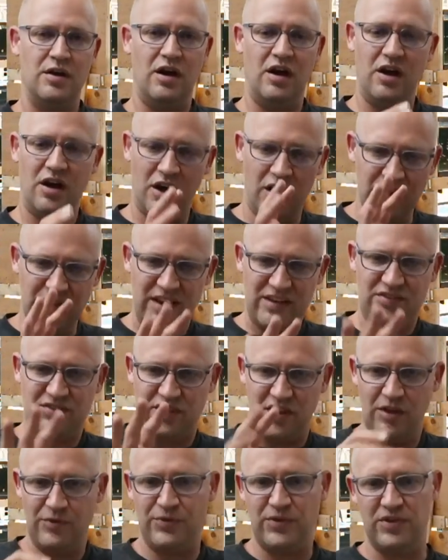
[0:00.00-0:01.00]
all that
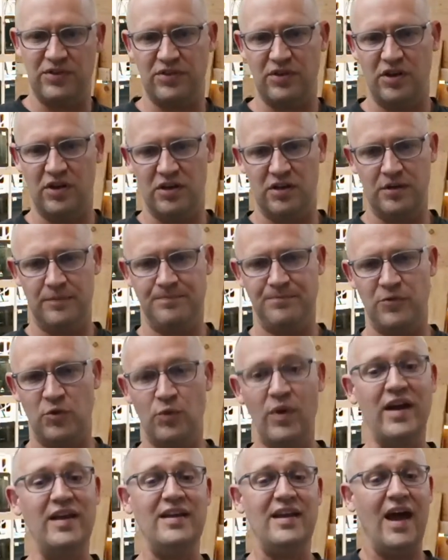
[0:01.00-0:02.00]
stuff is on,
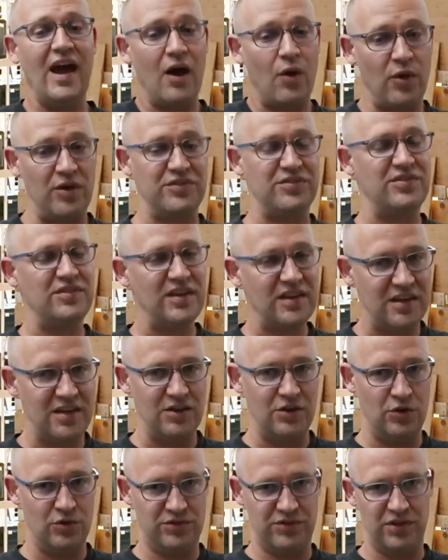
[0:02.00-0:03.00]
right now, on sticky
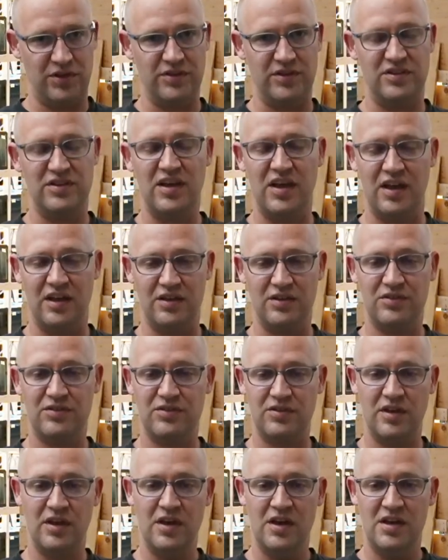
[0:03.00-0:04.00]
notes on the
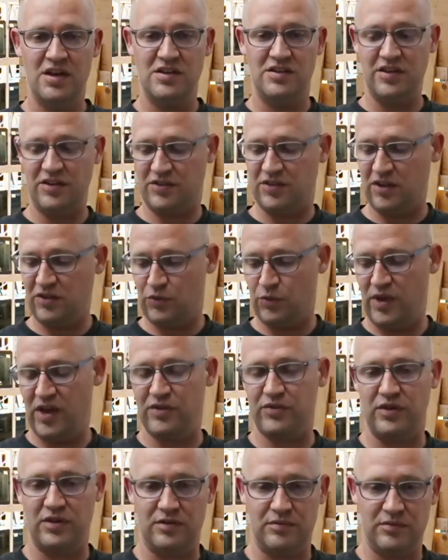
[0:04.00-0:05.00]
tanks, just because we
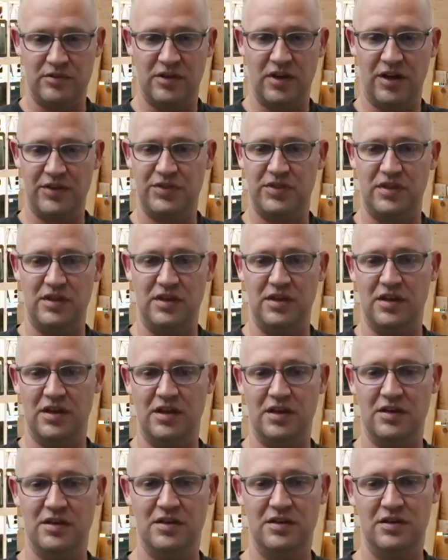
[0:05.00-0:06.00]
haven't got
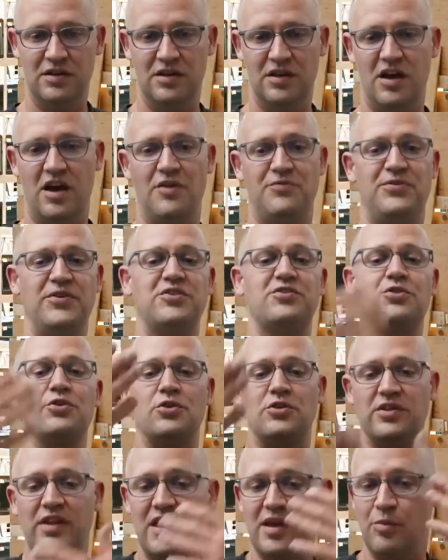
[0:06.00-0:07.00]
the official
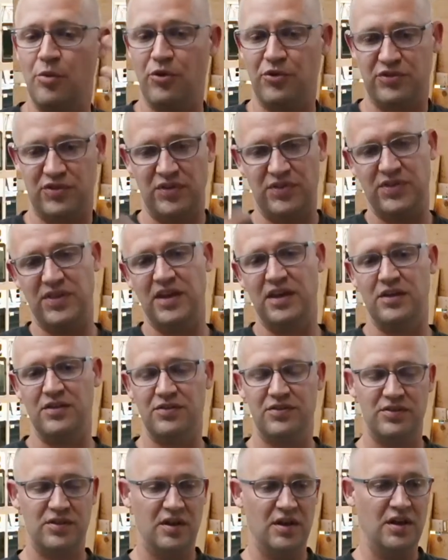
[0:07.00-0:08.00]
labels and
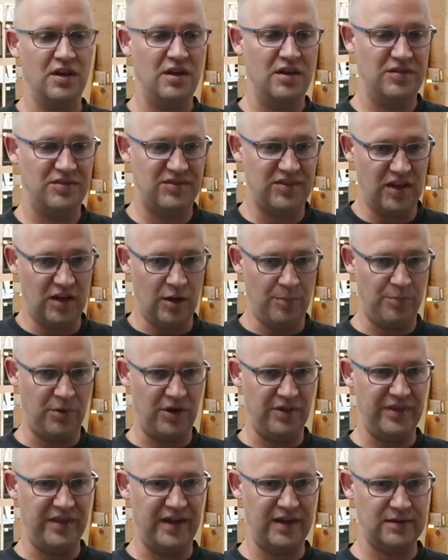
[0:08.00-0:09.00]
things set up
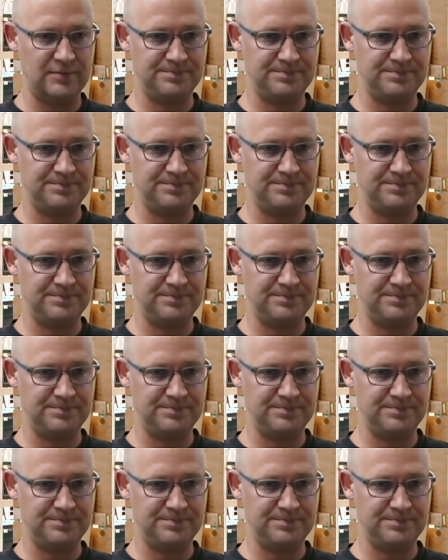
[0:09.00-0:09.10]
on that.